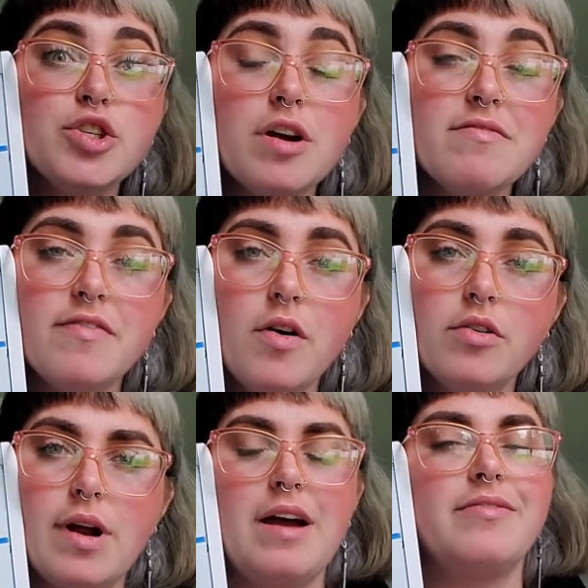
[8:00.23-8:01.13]
of the
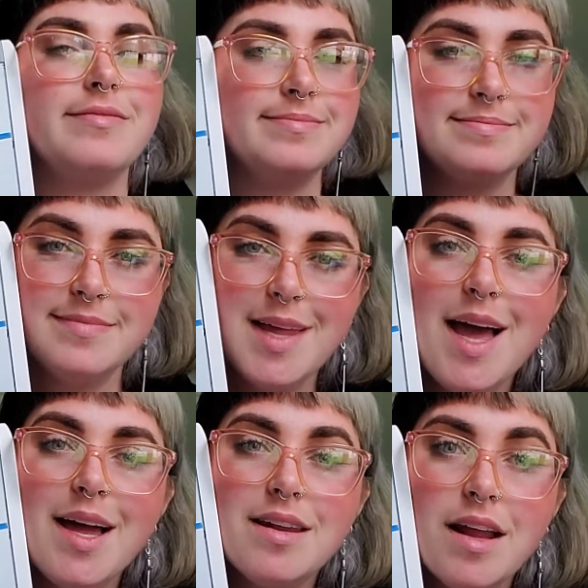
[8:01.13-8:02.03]
photograph.
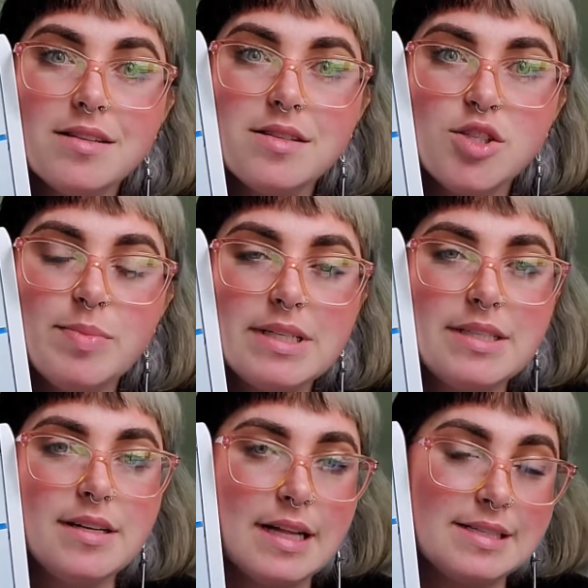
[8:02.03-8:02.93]
Not such a big
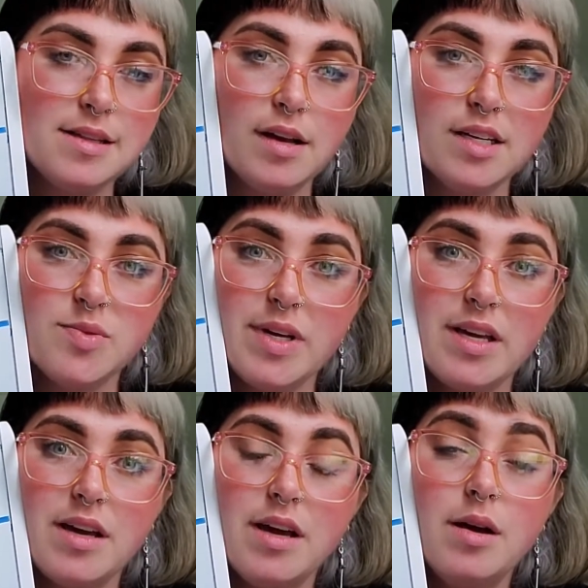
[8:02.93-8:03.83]
deal as long as we
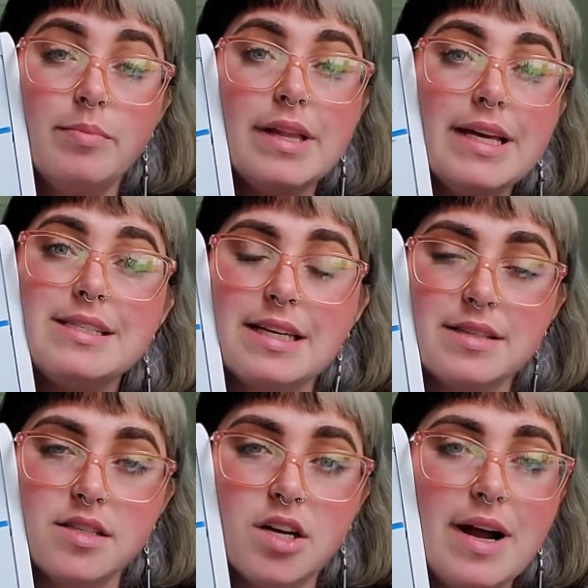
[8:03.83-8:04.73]
place
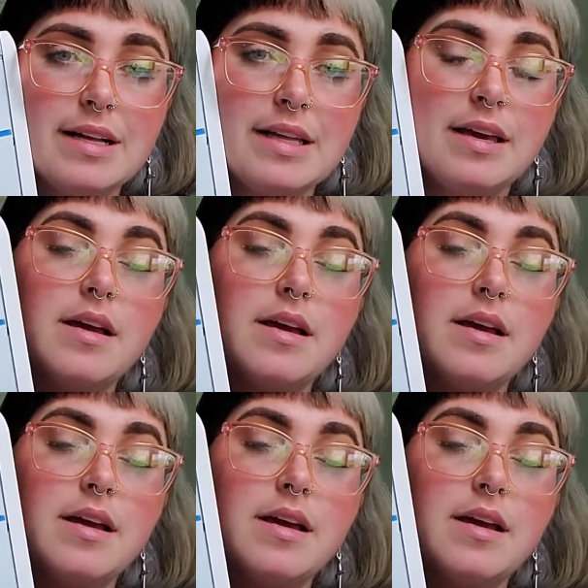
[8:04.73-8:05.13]
things correctly.